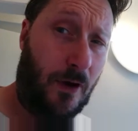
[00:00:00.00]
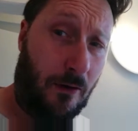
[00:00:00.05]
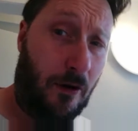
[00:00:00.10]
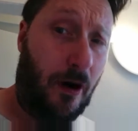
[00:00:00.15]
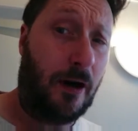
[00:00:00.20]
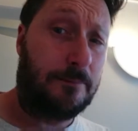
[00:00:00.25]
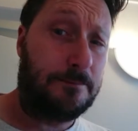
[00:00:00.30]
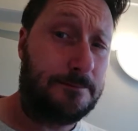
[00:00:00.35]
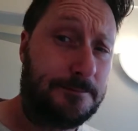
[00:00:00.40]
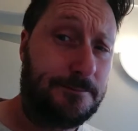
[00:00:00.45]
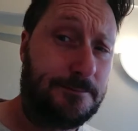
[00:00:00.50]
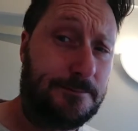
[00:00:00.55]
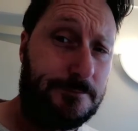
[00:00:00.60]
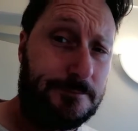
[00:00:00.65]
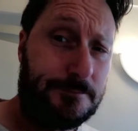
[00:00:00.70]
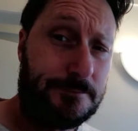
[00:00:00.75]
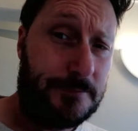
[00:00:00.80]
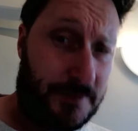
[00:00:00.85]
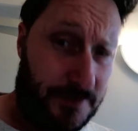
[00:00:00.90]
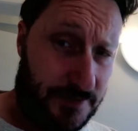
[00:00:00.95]
All right,
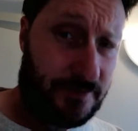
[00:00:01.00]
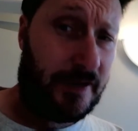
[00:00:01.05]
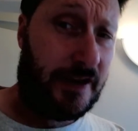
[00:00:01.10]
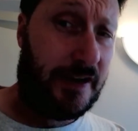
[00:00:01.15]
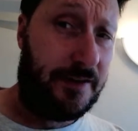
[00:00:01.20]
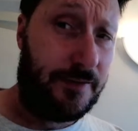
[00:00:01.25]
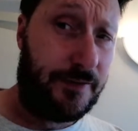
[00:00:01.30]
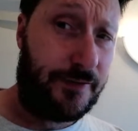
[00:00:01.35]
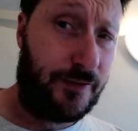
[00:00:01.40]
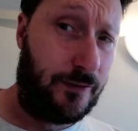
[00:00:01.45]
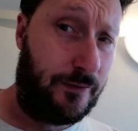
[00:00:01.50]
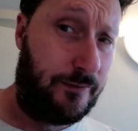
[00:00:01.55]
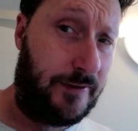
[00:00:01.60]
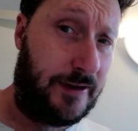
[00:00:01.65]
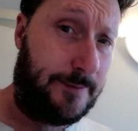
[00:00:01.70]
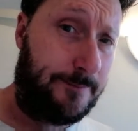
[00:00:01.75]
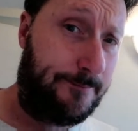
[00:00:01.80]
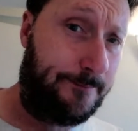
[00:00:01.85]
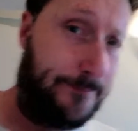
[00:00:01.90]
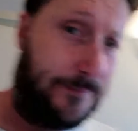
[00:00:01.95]
it's ready to sous
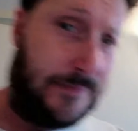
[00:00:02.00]
vide.